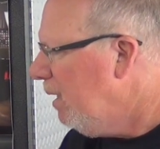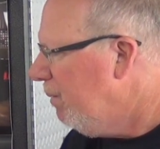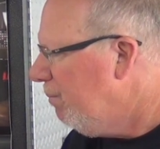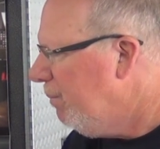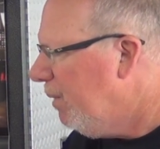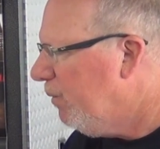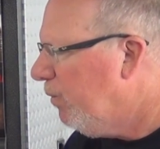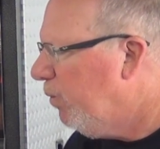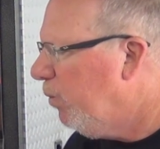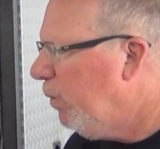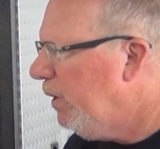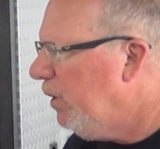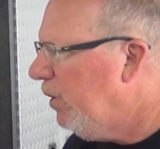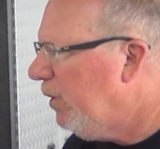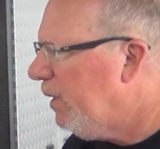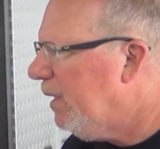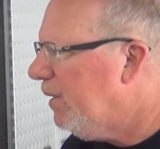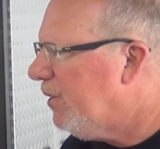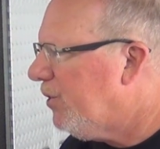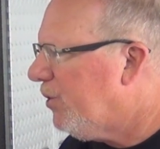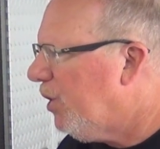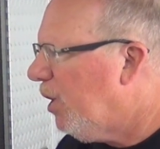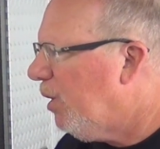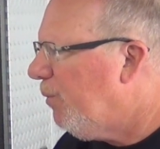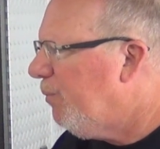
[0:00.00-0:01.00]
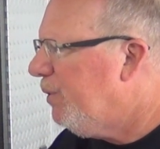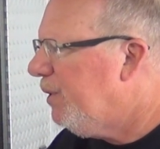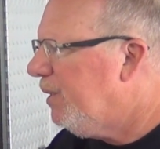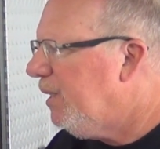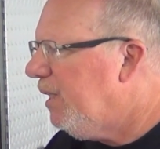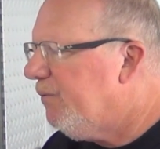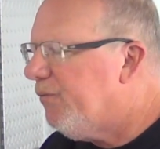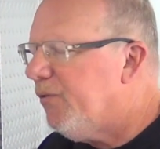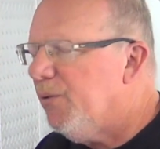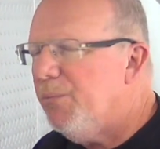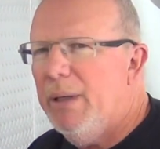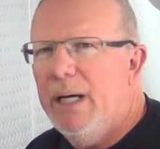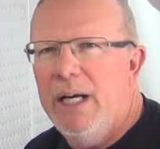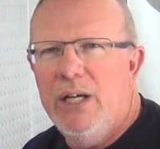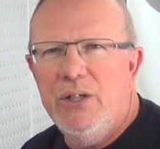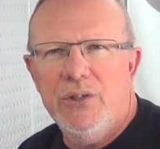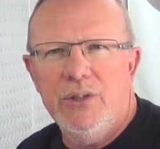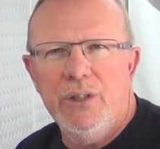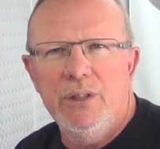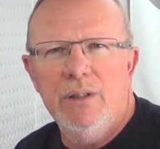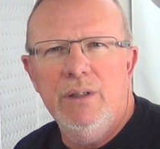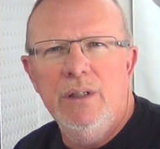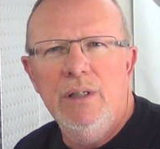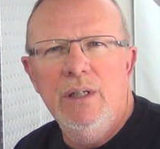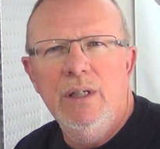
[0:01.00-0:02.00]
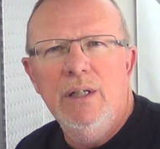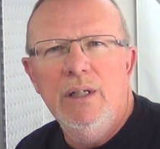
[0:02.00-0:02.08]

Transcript: But if we look in service information,